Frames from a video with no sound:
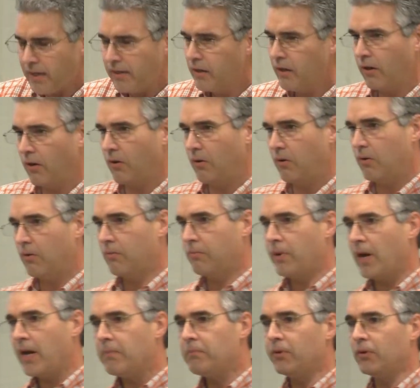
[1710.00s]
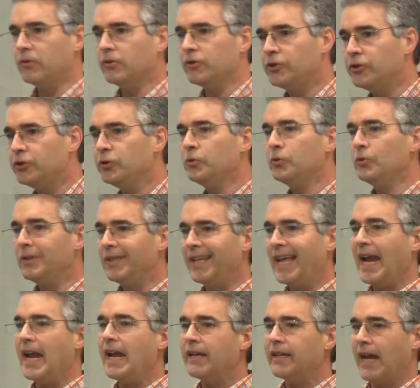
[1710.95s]
know people do
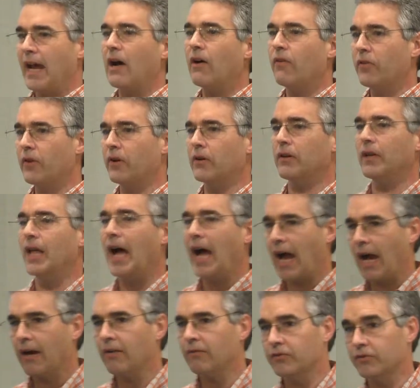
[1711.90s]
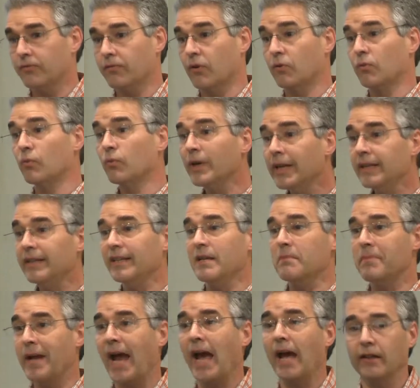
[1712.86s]
lay down their lives for really
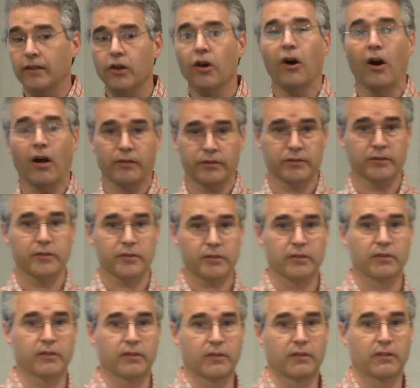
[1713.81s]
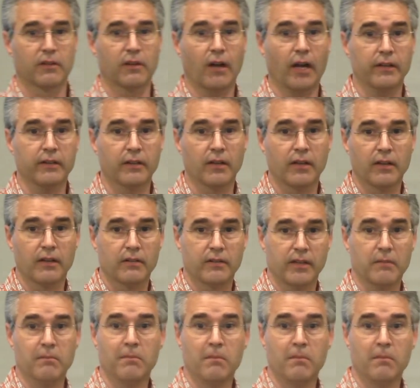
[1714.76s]
bad causes. Right? The